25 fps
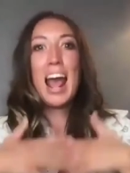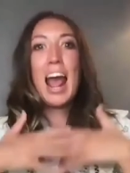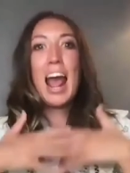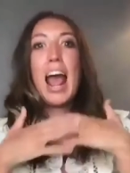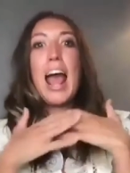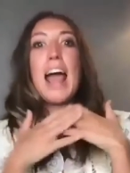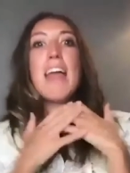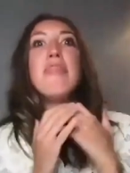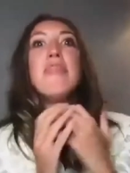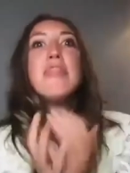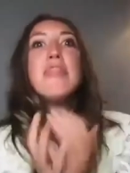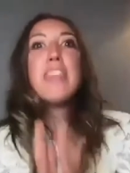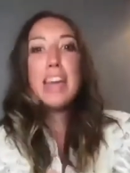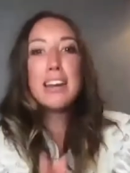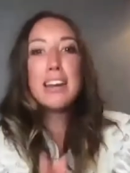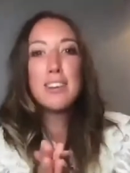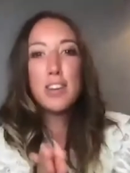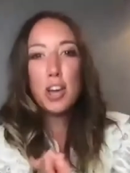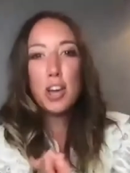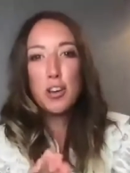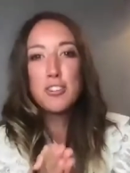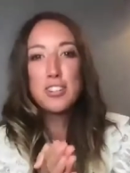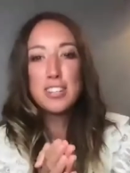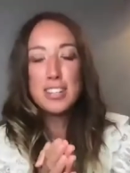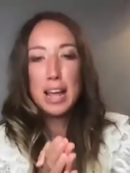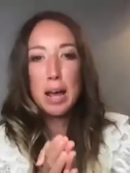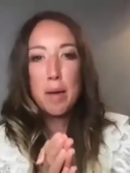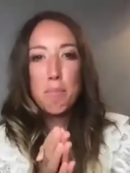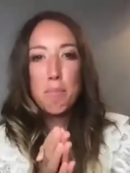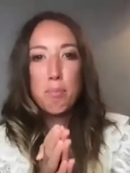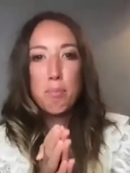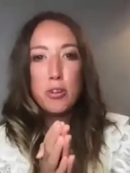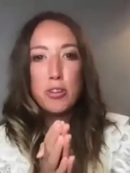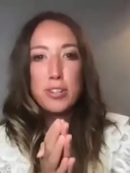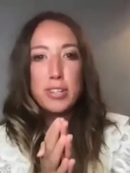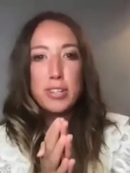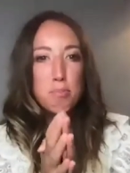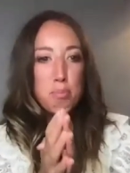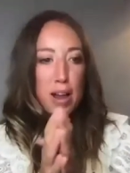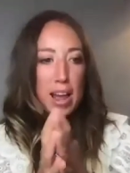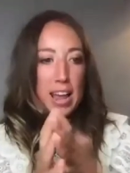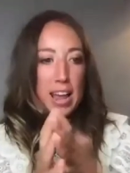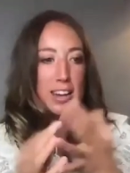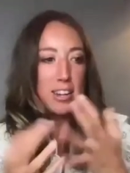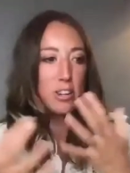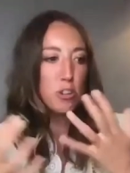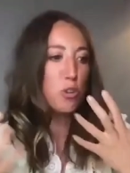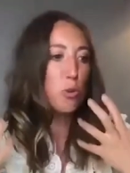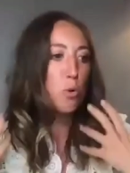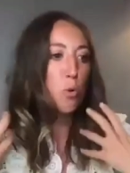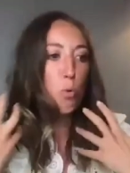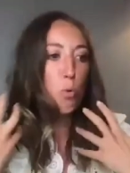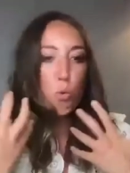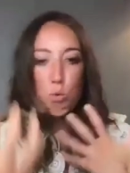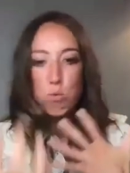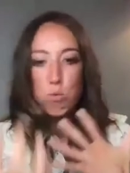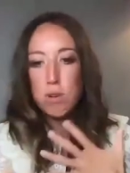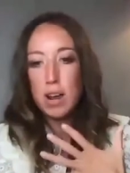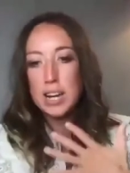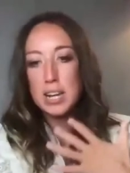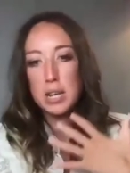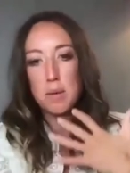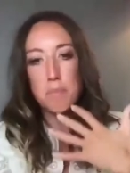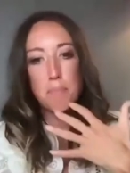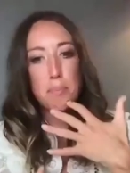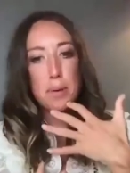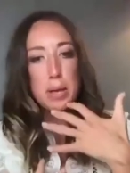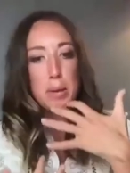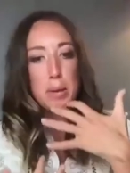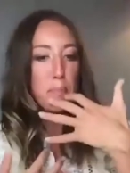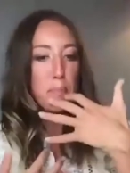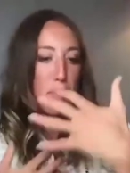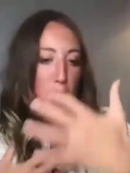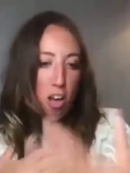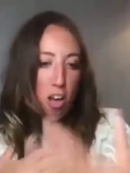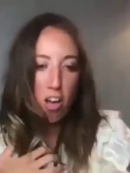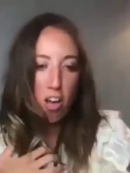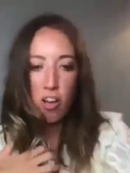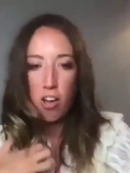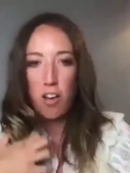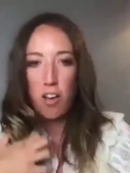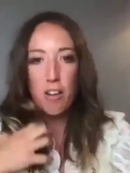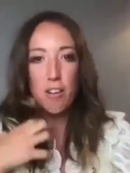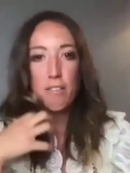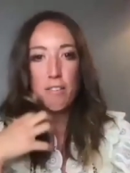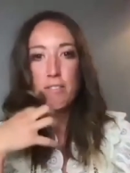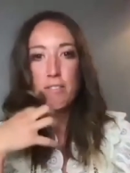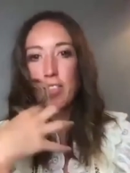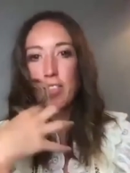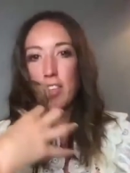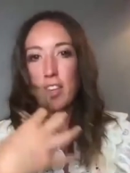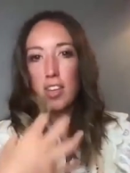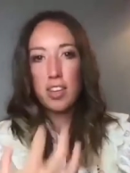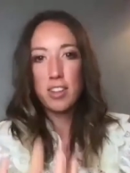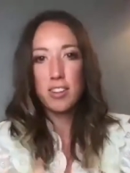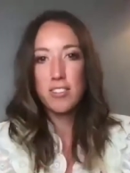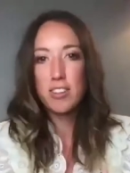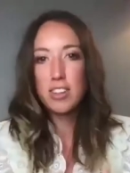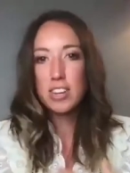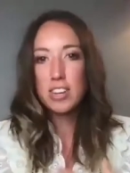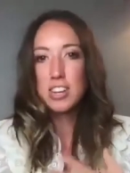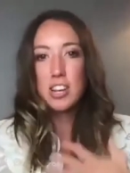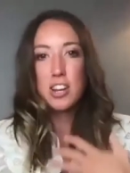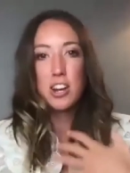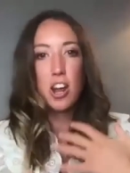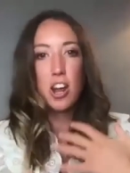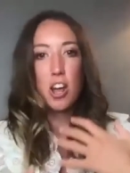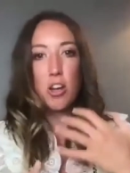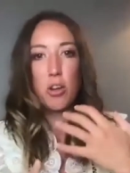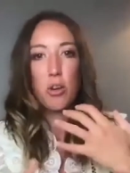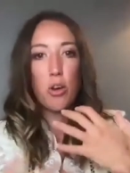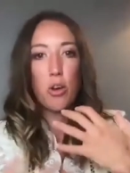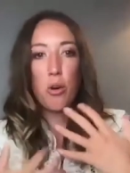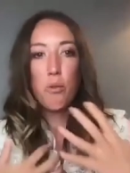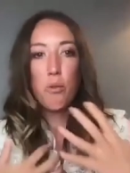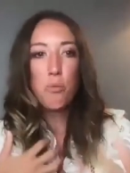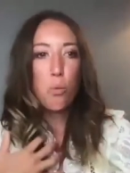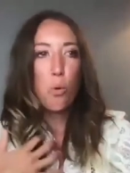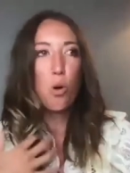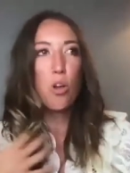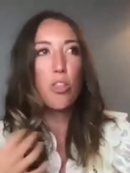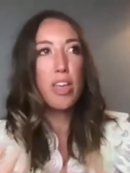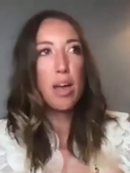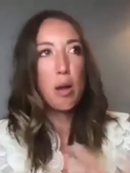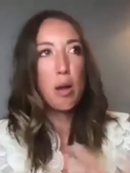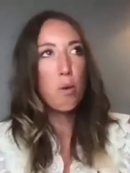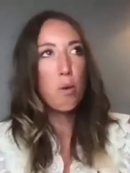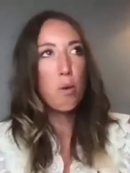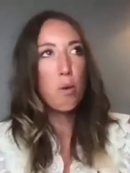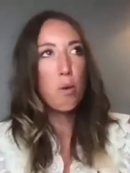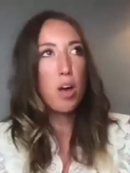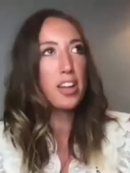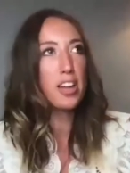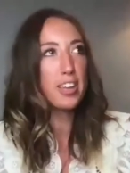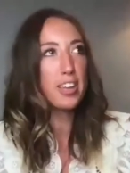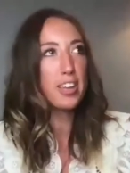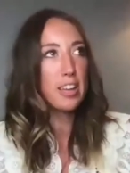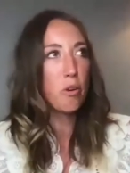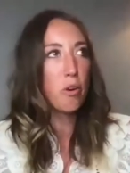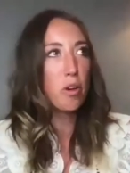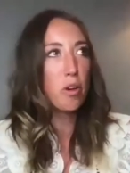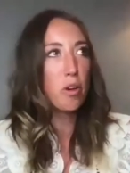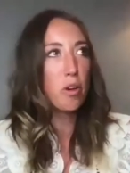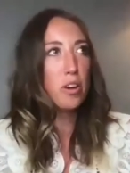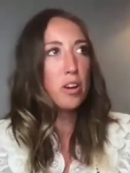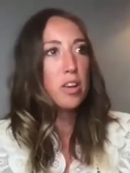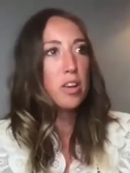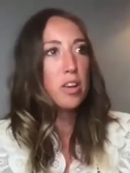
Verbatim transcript: and then go to that beauty brand and you'll already be part of the you know of what they're working on